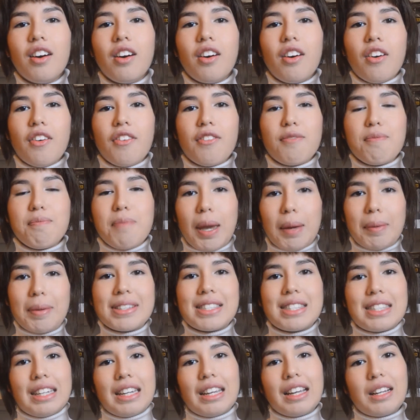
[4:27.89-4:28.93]
of
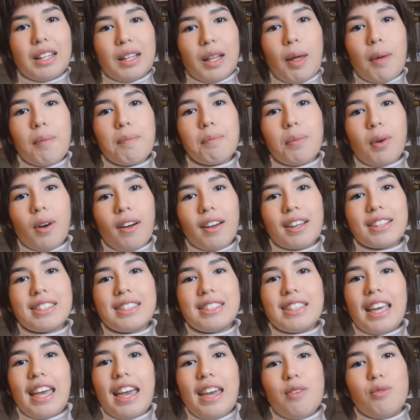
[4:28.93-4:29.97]
Babysitting Club
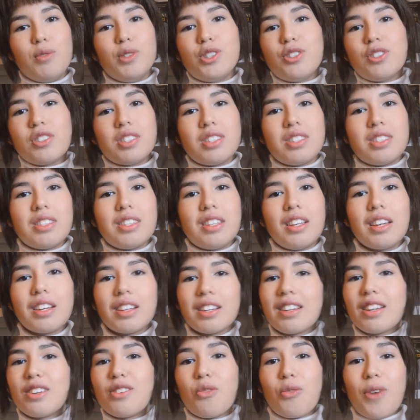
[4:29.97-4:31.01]
books, and we just
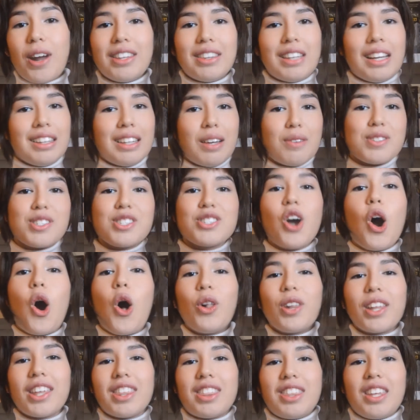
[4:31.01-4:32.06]
read that. That was the
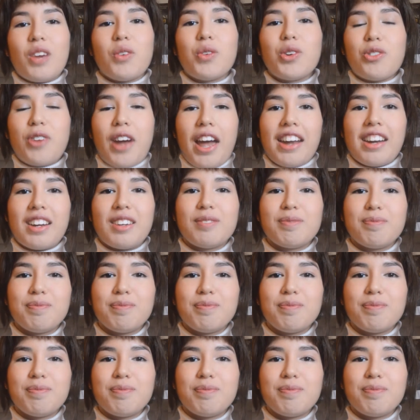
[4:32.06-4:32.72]
only thing we read,